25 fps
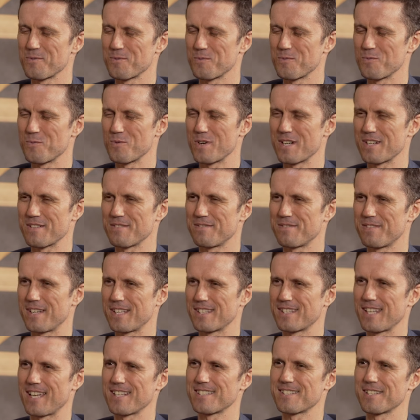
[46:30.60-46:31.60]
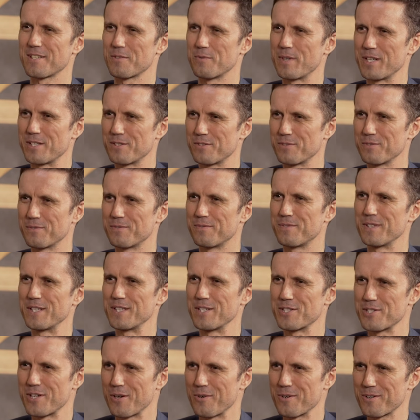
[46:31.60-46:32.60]
What a fantastic way to
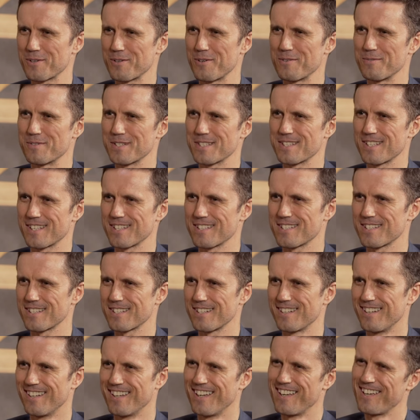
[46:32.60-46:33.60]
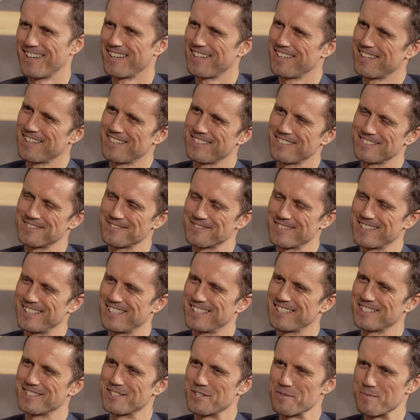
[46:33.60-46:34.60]
finish our conversation. And
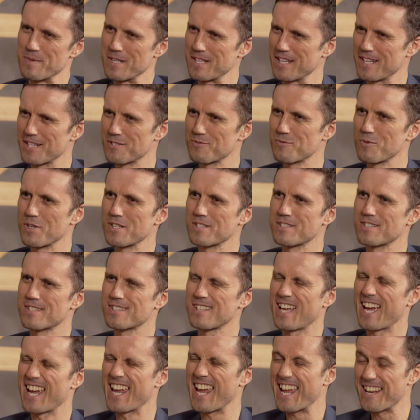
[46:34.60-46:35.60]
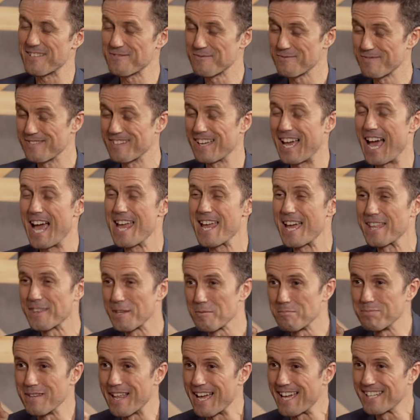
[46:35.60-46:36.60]
Jimmy, I had
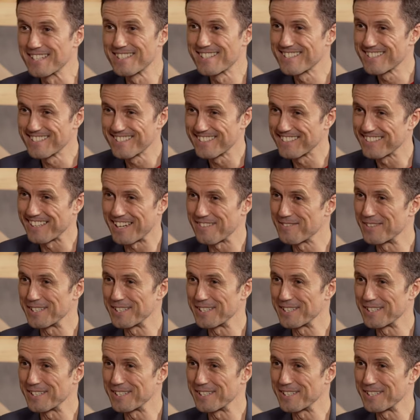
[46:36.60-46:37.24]
a blast. I